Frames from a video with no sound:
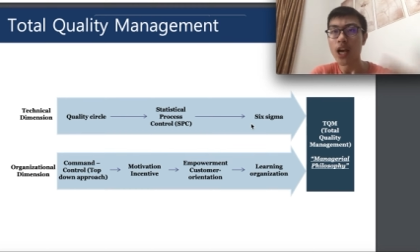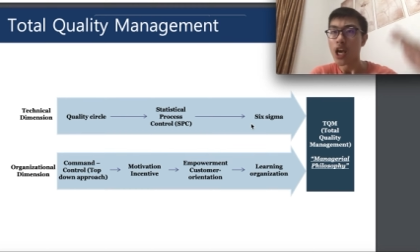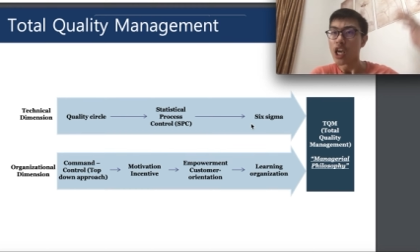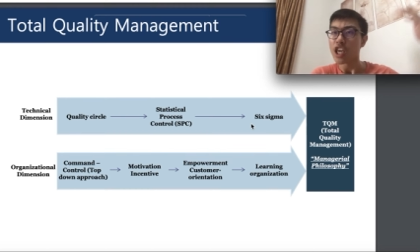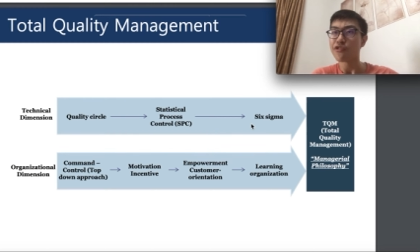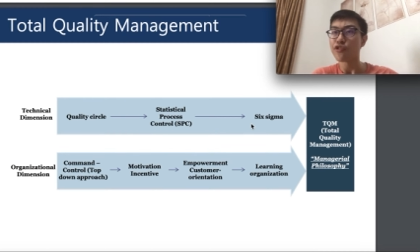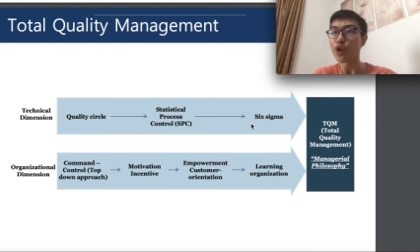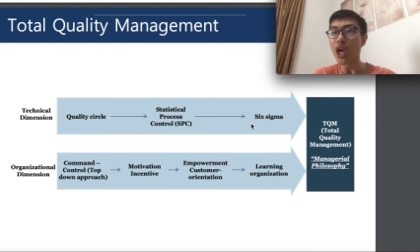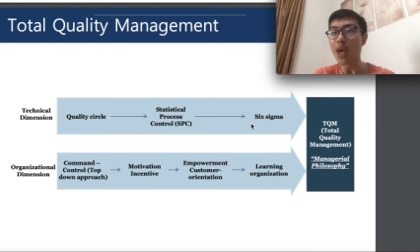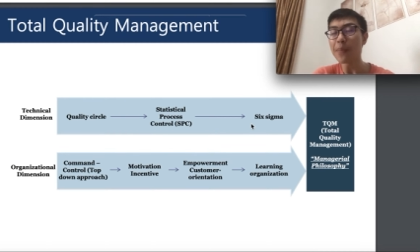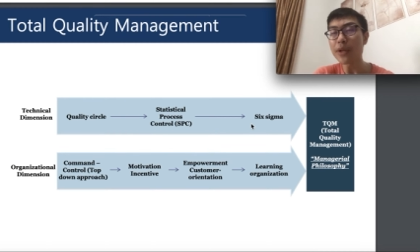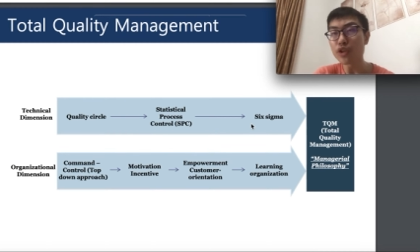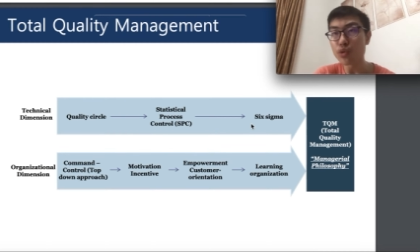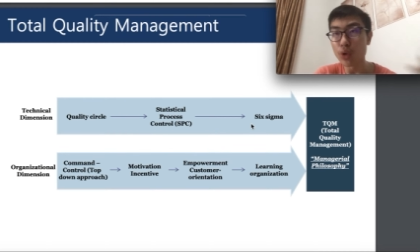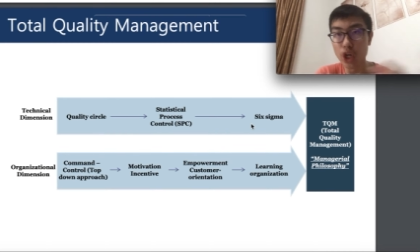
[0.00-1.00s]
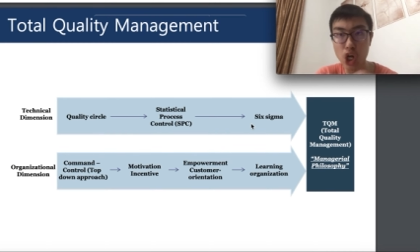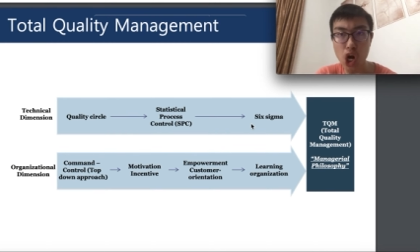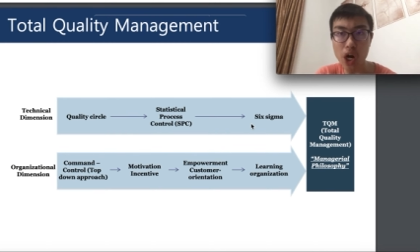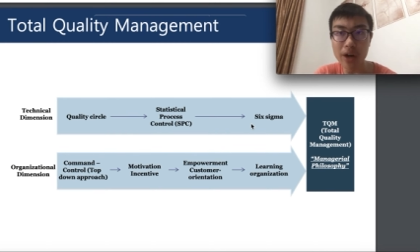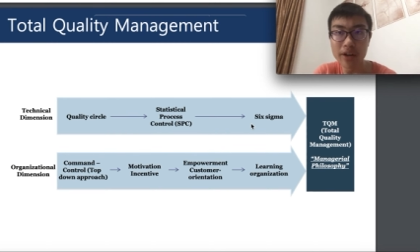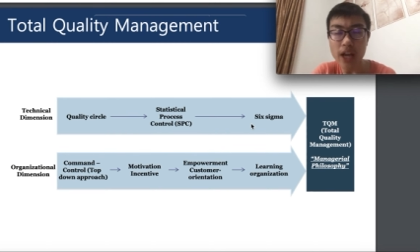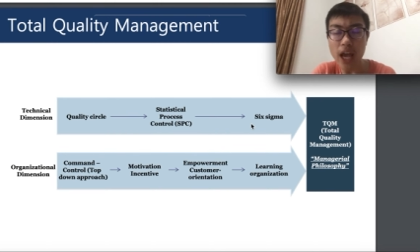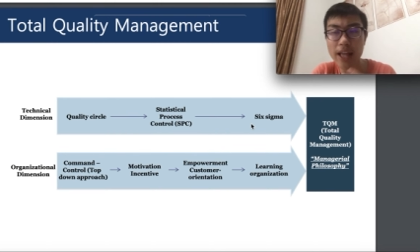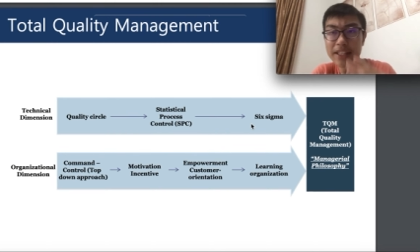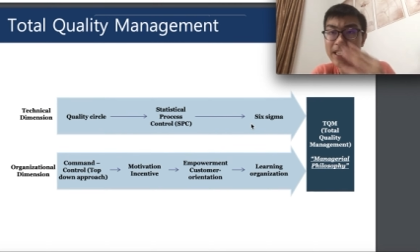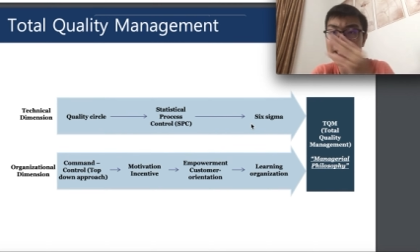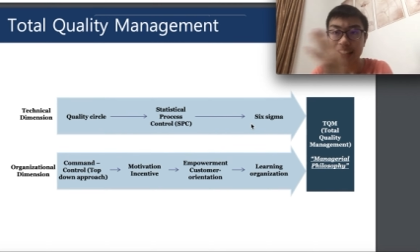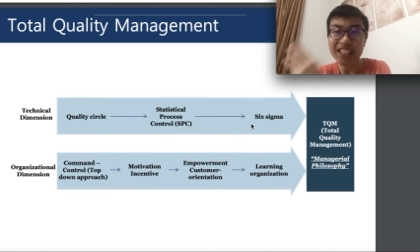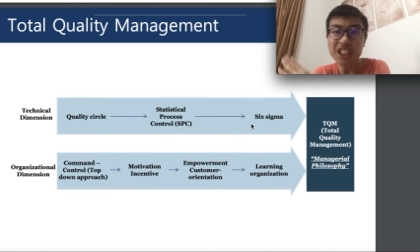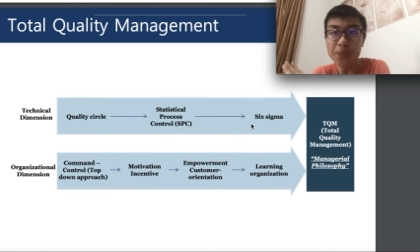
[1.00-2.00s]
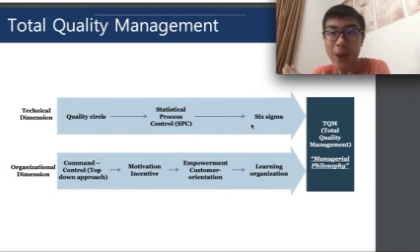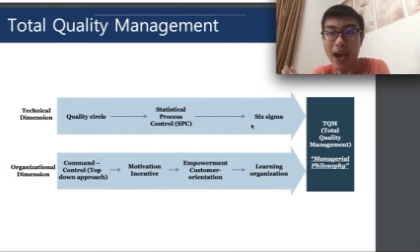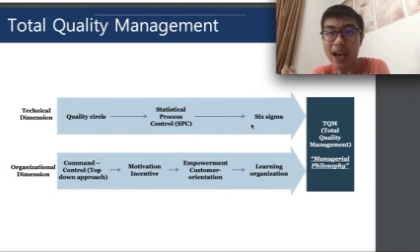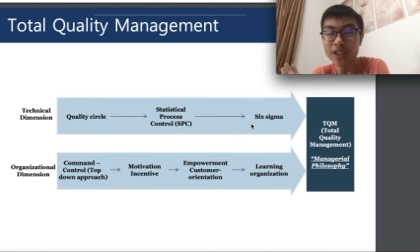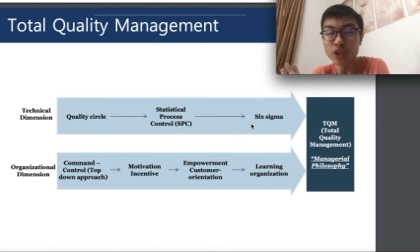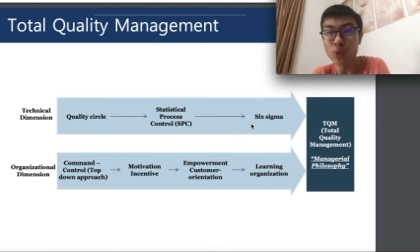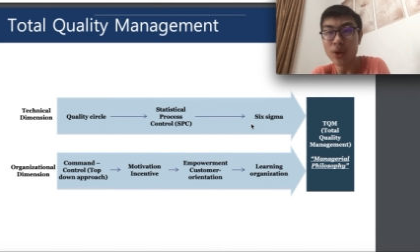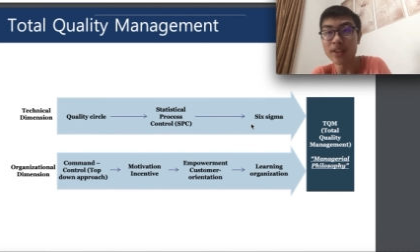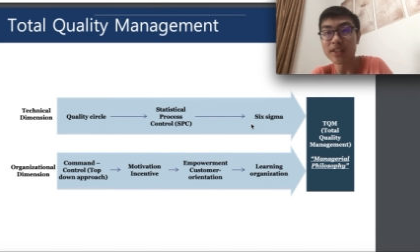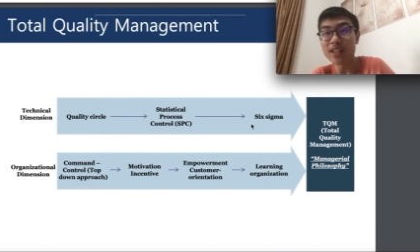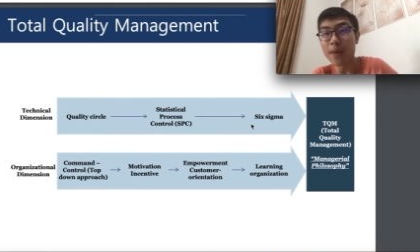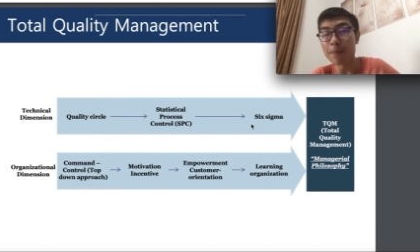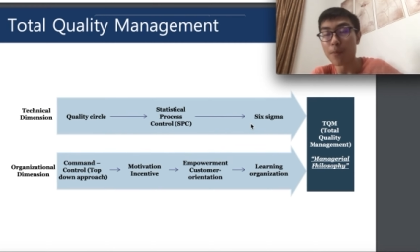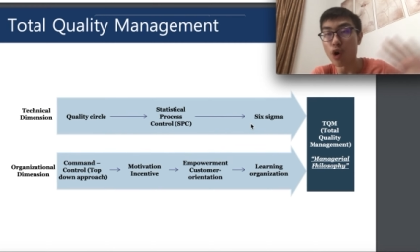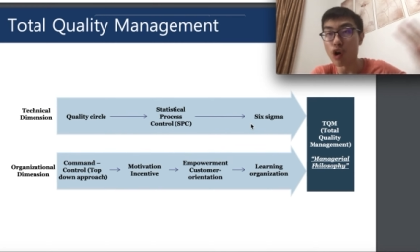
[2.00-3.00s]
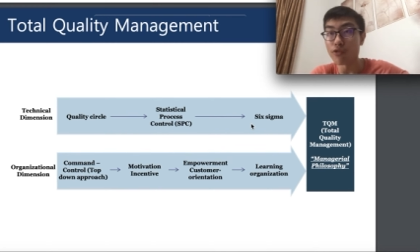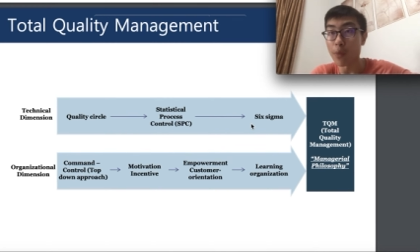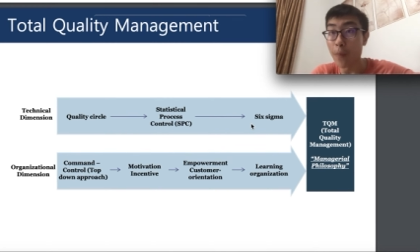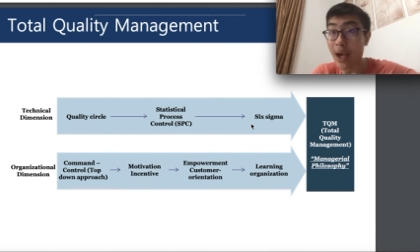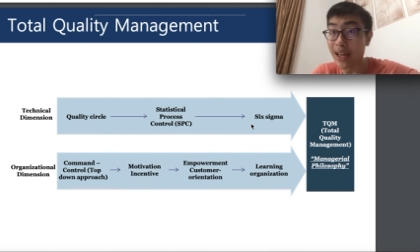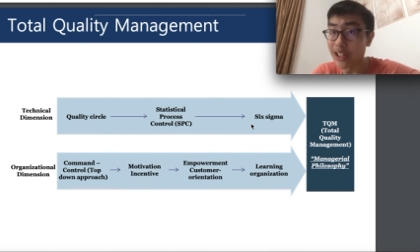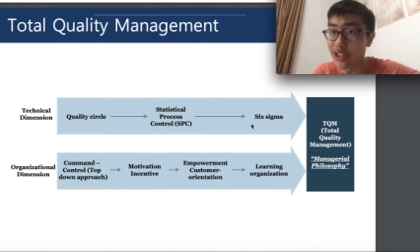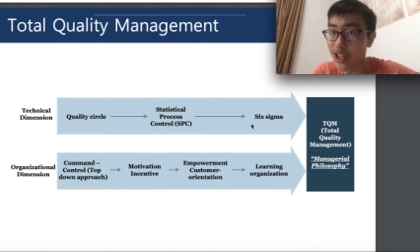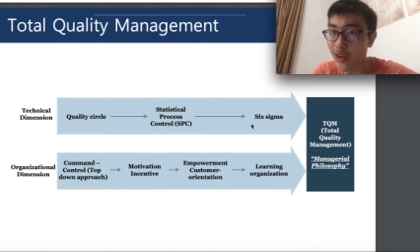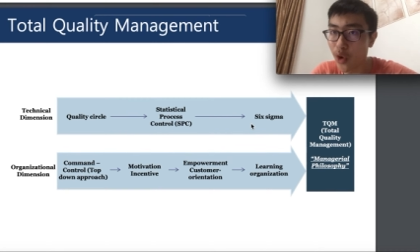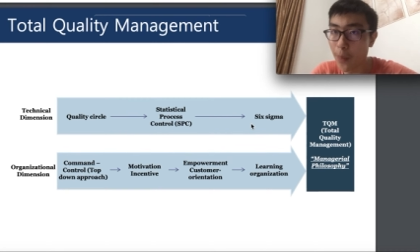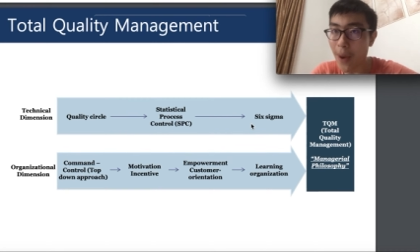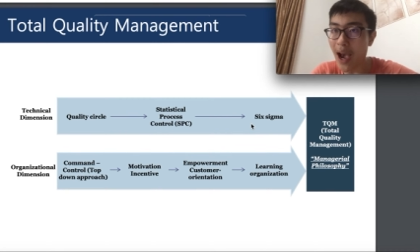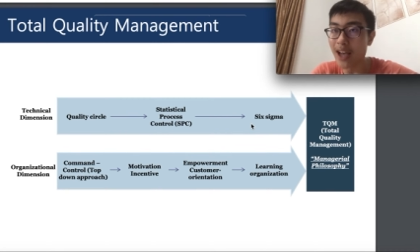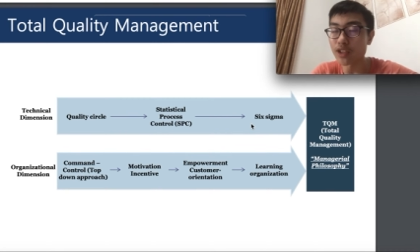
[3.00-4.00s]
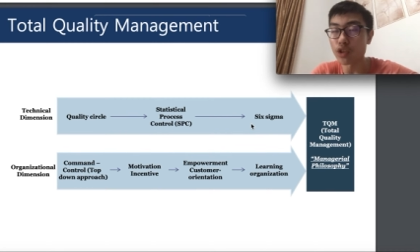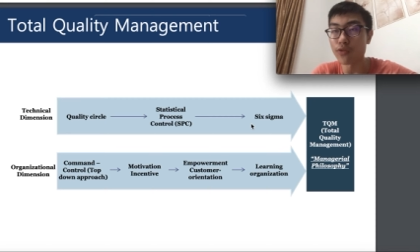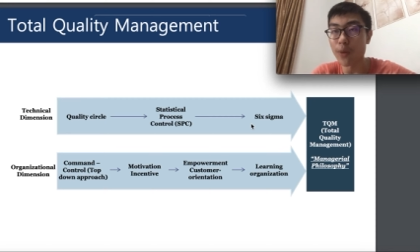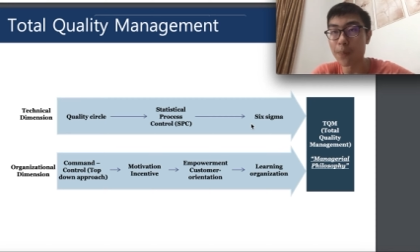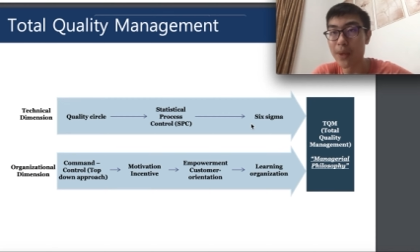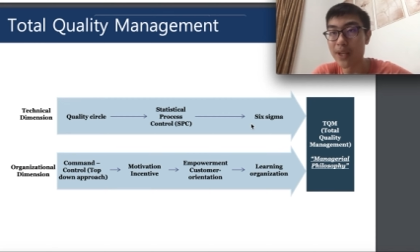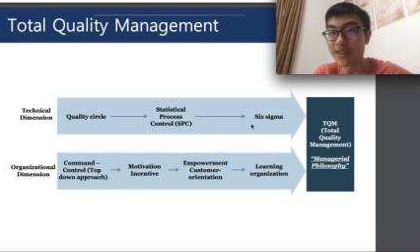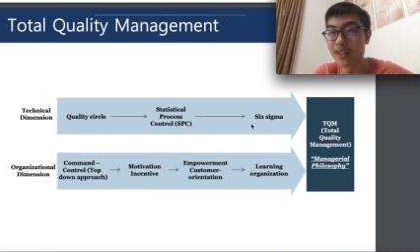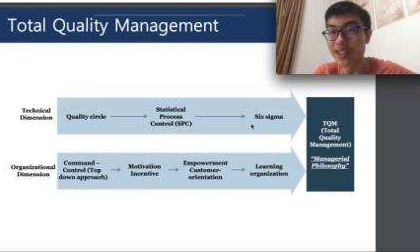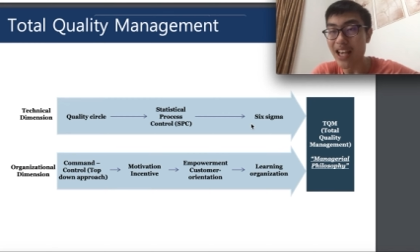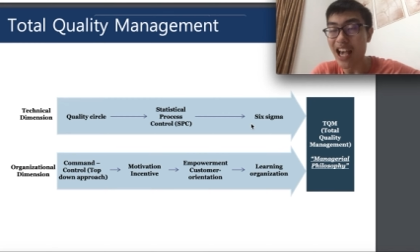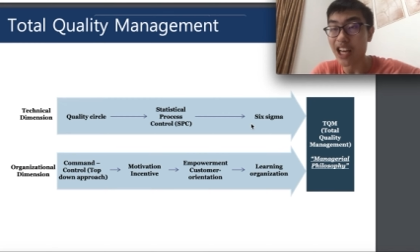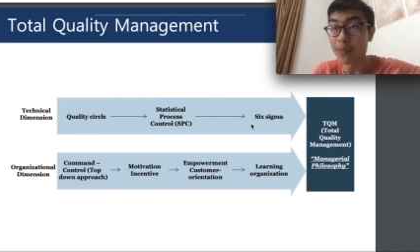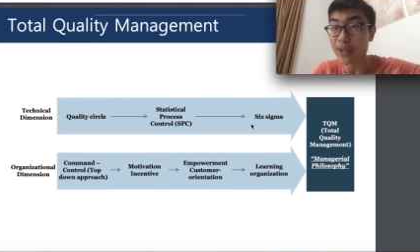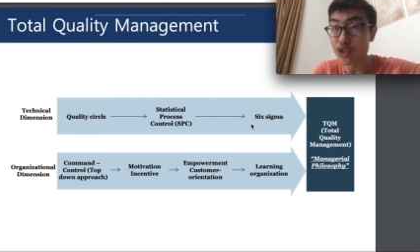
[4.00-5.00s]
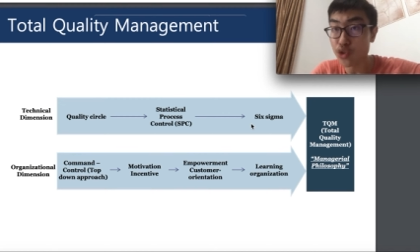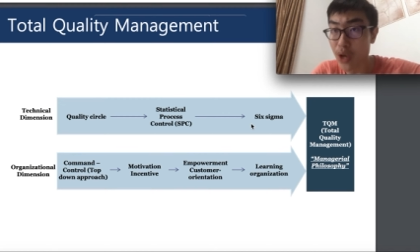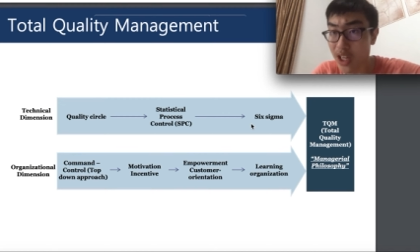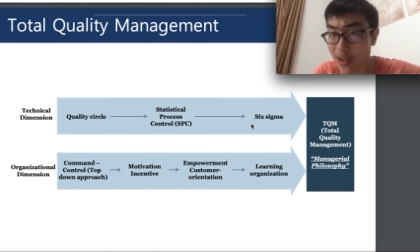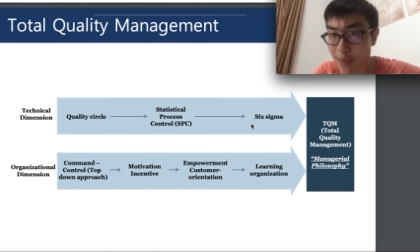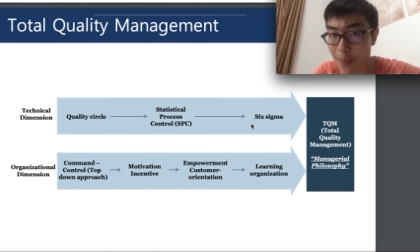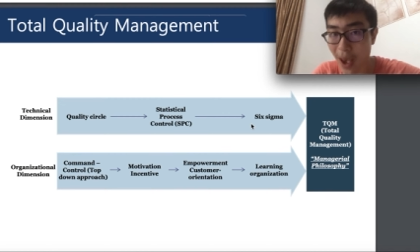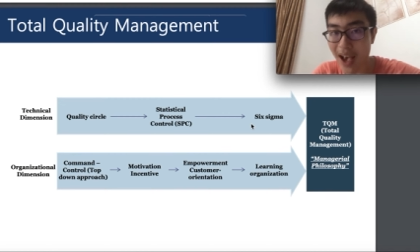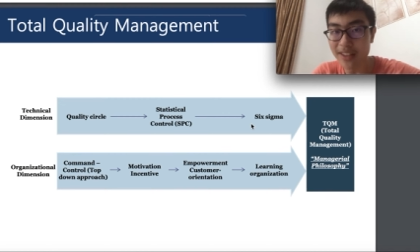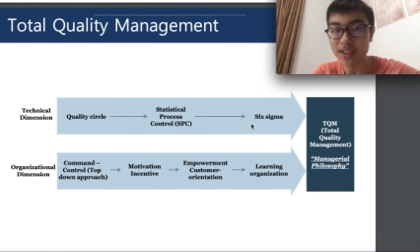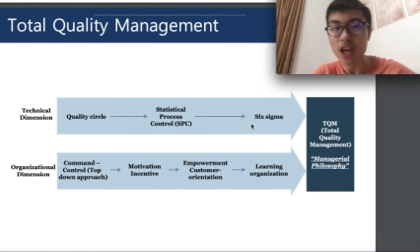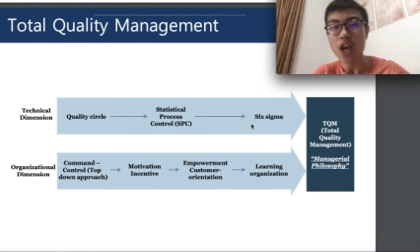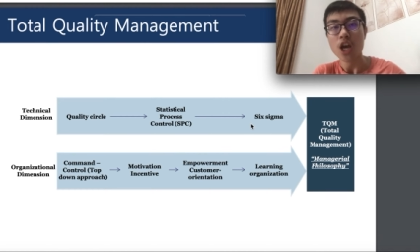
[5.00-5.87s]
If you're aiming to learn and in this path rather than more of a managerial path of a business administration path,